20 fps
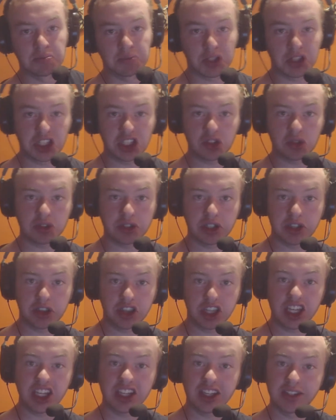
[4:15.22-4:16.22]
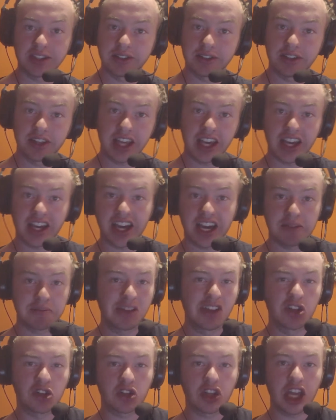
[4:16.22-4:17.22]
But the only thing is that I'm
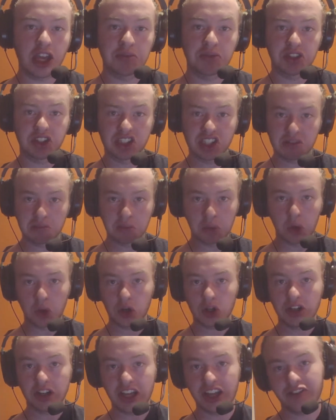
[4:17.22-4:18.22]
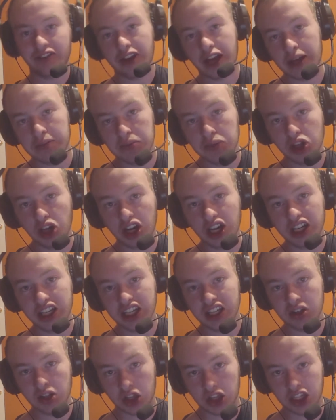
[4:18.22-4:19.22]
usually able to get more if I'm not
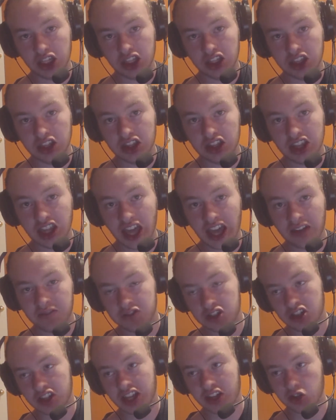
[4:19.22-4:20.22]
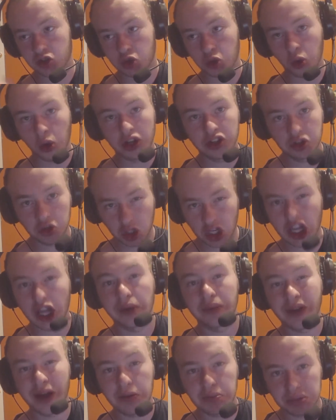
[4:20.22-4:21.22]
within after that 22
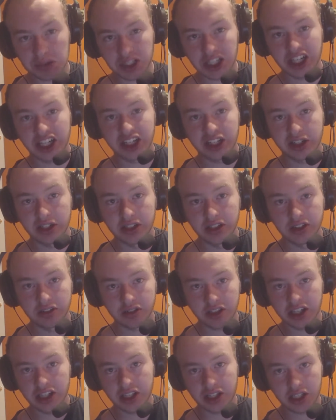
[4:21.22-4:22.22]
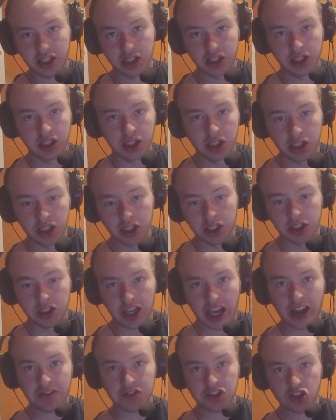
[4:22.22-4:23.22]
gigabyte plan. Like
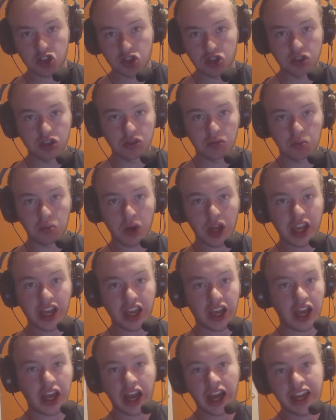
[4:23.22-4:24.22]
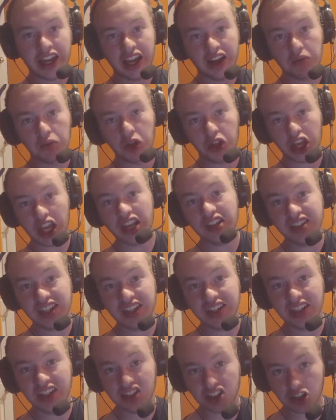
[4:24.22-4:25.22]
after what I have with
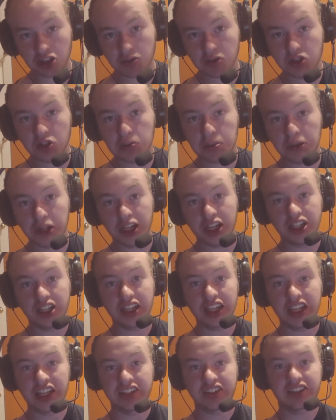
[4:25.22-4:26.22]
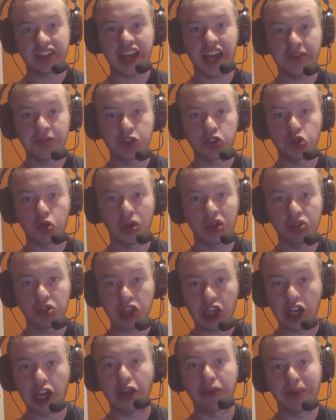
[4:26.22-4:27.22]
AT&T's unlimited plan, it's after
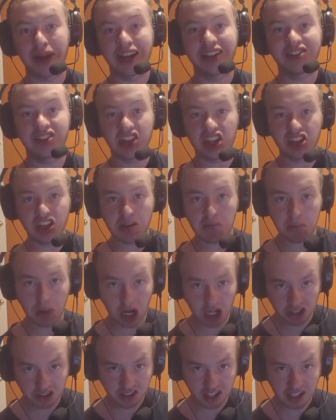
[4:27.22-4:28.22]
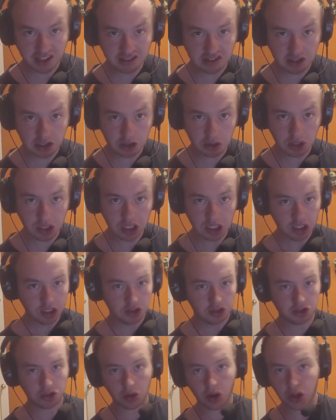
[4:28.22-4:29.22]
22 gigabytes they demonetize you,
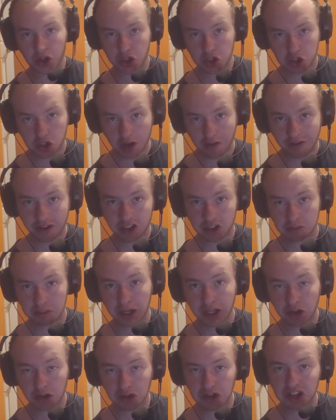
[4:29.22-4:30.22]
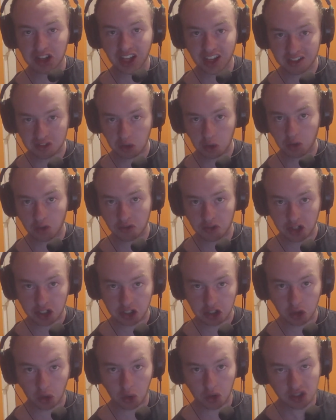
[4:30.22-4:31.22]
so other traffic is prioritized over
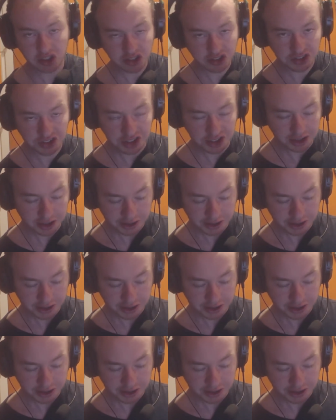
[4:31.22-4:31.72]
yours.